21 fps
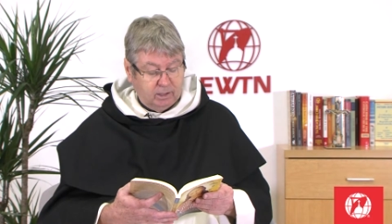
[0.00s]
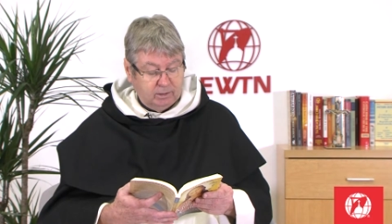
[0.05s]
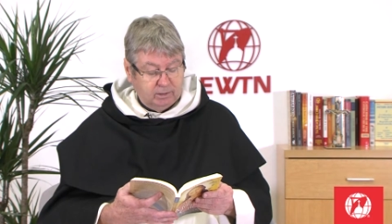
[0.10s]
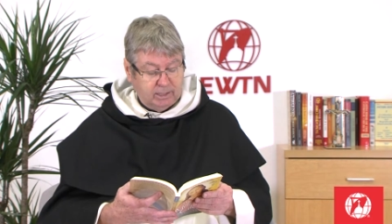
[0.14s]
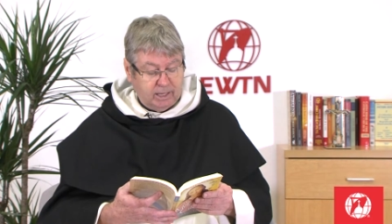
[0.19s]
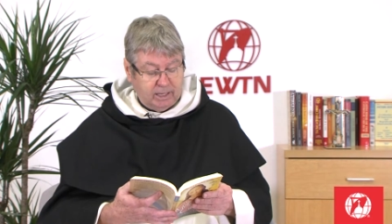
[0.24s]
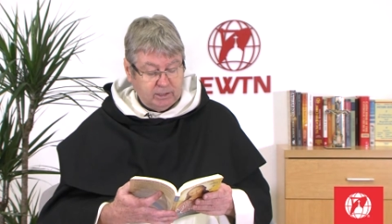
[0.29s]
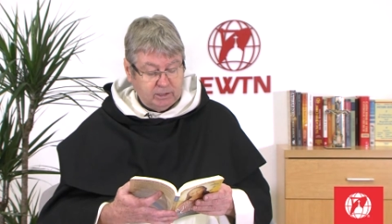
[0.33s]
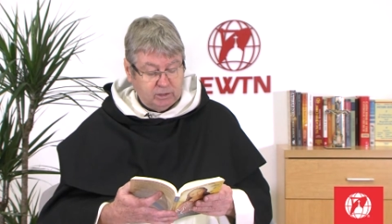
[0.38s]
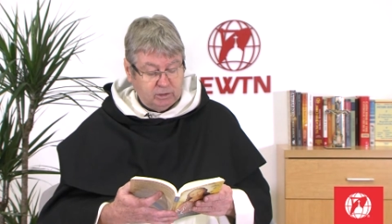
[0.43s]

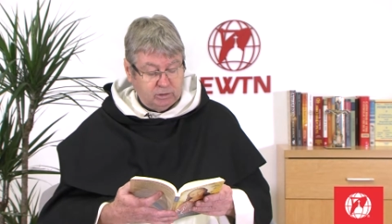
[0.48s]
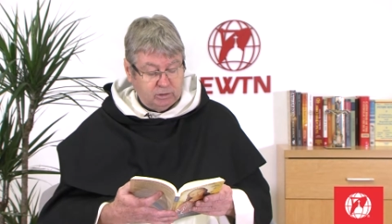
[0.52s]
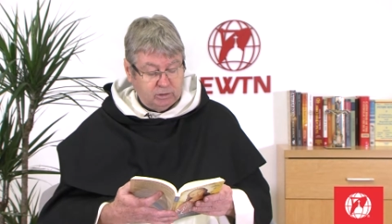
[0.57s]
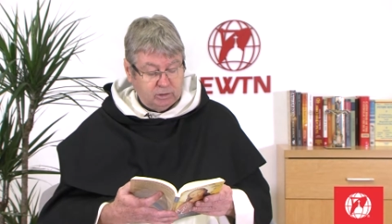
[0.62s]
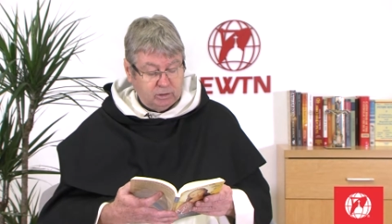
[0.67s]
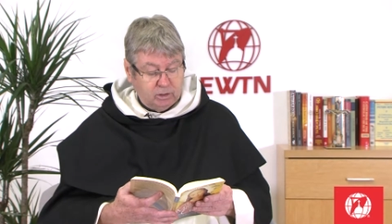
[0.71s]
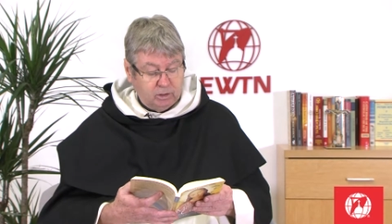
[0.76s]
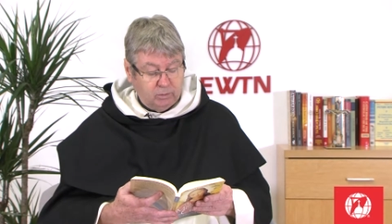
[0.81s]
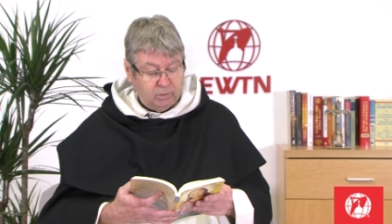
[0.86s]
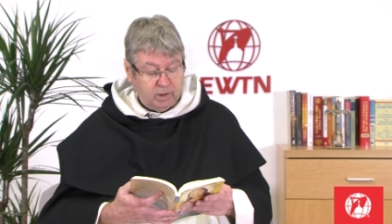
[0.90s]

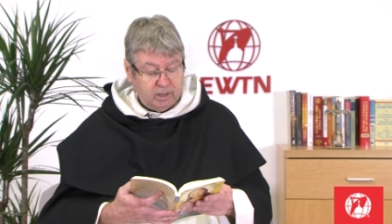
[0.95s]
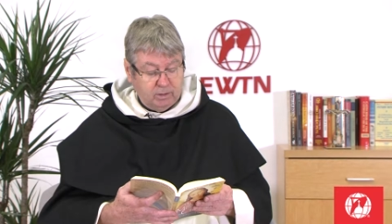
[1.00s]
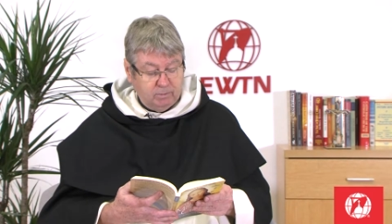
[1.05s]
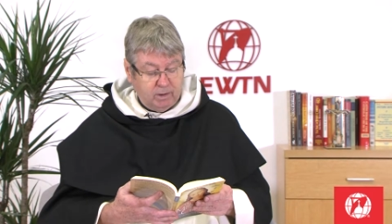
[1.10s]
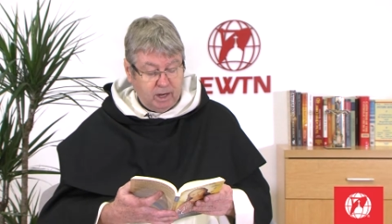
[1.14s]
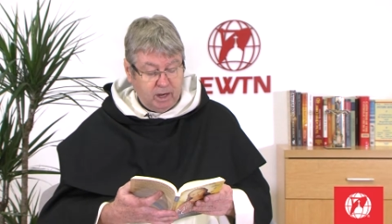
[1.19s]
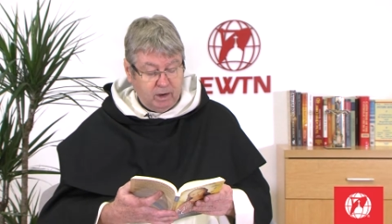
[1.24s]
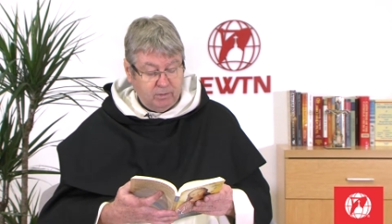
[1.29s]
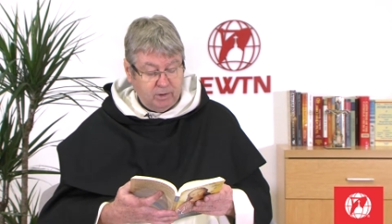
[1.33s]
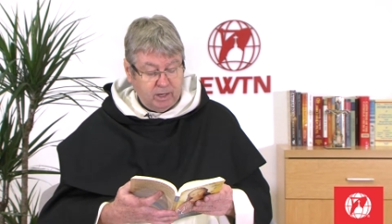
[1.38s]
That's when
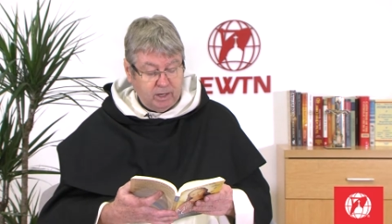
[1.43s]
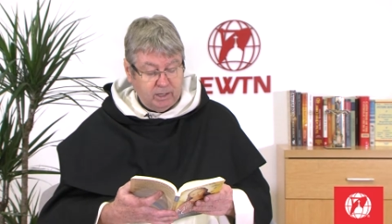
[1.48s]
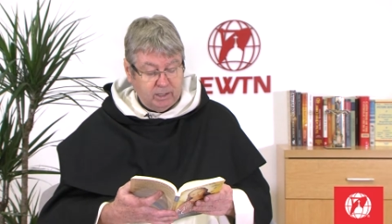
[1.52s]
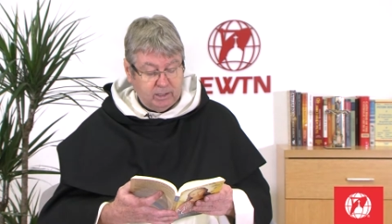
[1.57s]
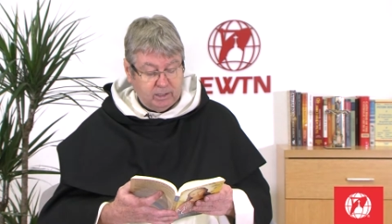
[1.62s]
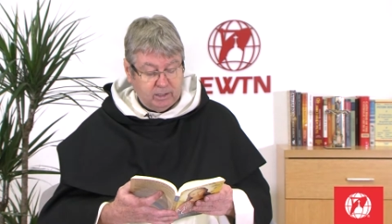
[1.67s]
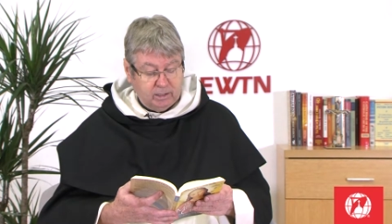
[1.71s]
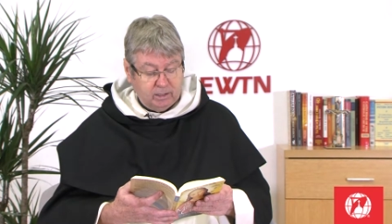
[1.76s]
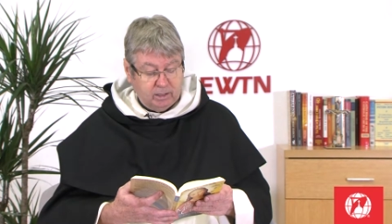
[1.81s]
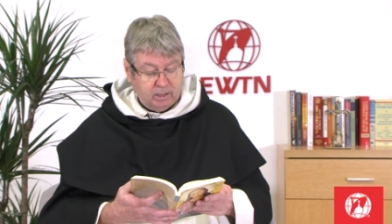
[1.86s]
Mary
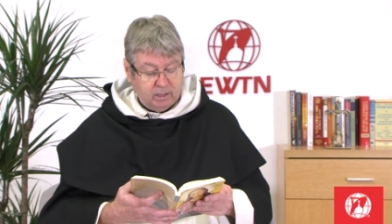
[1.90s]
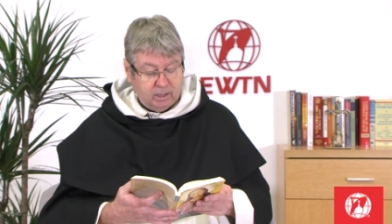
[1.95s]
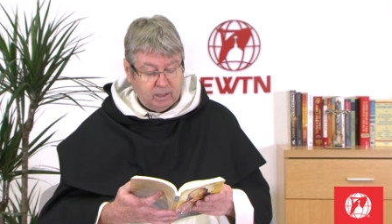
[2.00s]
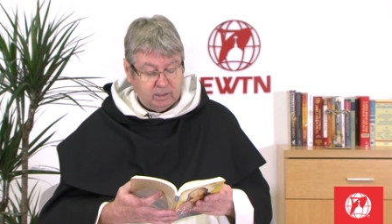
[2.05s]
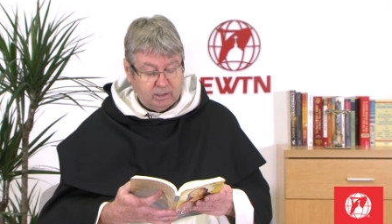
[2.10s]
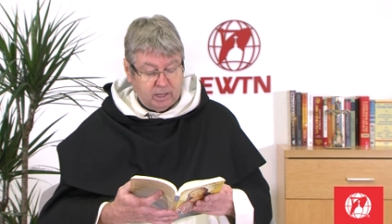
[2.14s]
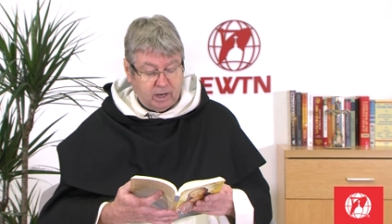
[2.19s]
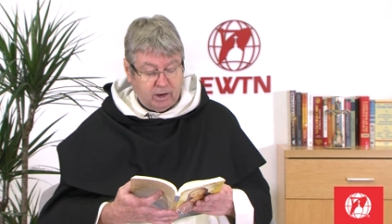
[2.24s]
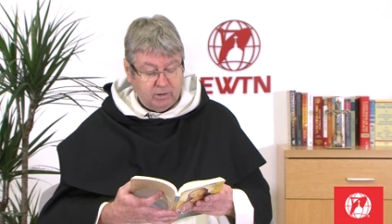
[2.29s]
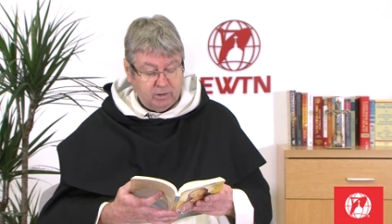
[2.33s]

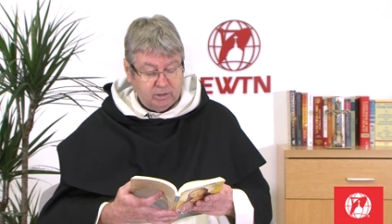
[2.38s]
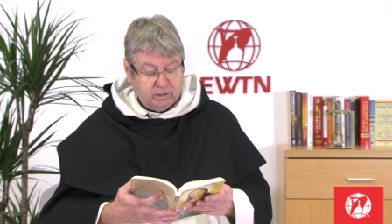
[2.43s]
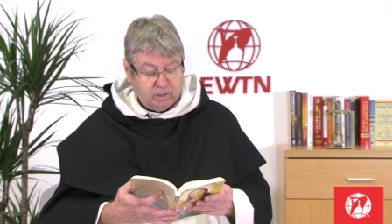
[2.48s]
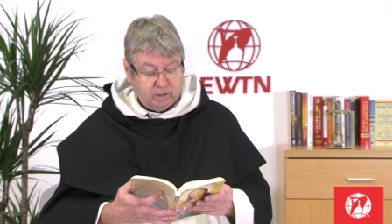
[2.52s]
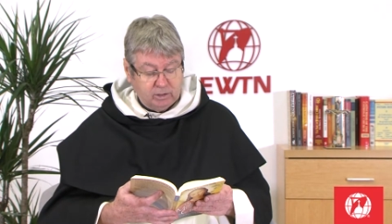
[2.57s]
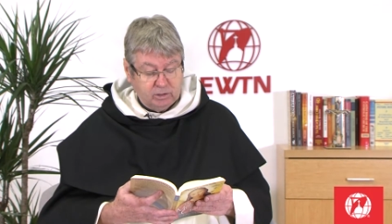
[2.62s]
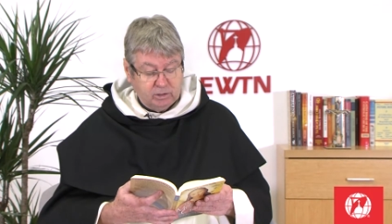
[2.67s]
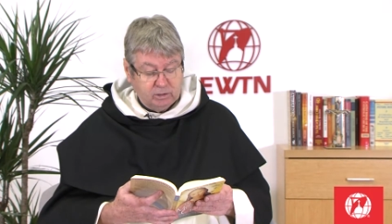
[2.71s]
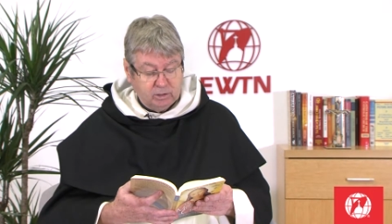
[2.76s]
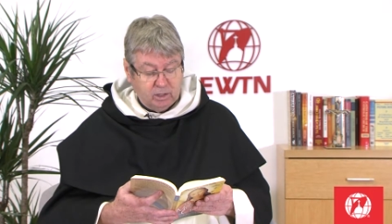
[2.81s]
carries
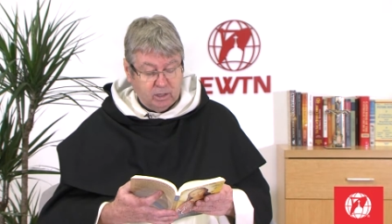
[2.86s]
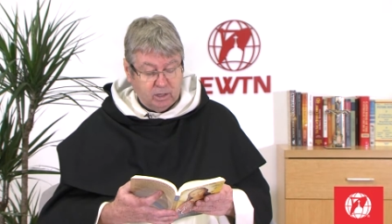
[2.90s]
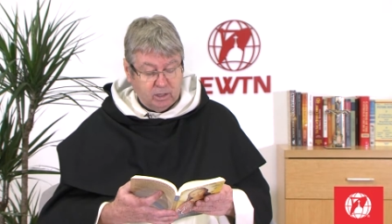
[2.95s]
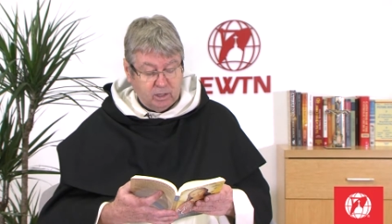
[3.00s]
us